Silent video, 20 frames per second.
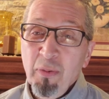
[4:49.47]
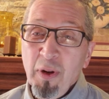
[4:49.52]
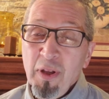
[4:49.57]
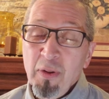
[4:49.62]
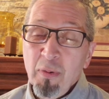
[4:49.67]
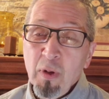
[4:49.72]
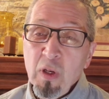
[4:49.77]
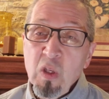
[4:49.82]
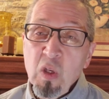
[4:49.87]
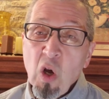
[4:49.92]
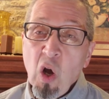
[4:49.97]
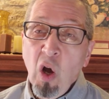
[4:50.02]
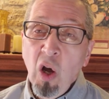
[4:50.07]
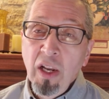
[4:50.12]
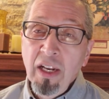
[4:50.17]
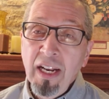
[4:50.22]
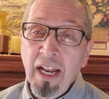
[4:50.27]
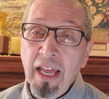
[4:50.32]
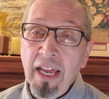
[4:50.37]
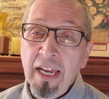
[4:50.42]
whether it's
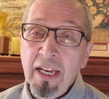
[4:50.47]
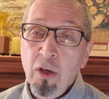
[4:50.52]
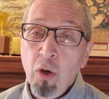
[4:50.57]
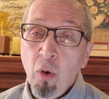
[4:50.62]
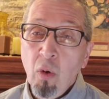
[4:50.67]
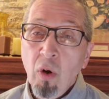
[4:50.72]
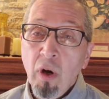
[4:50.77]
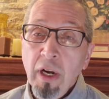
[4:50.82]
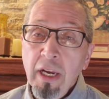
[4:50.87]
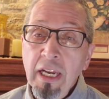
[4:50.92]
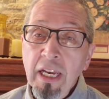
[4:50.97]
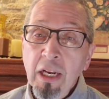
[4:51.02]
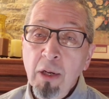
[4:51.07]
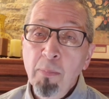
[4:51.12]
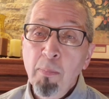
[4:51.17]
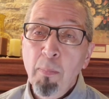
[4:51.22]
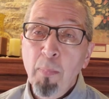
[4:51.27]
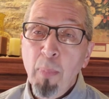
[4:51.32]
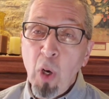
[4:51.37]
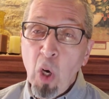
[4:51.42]
online or
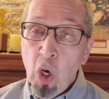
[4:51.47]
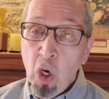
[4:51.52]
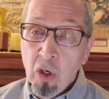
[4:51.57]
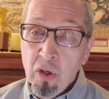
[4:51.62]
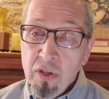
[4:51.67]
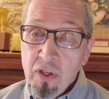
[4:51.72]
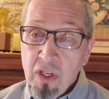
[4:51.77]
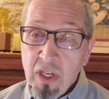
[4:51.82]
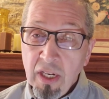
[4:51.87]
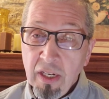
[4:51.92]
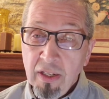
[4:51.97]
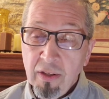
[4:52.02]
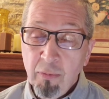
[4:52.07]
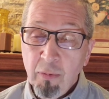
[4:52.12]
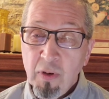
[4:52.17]
in person.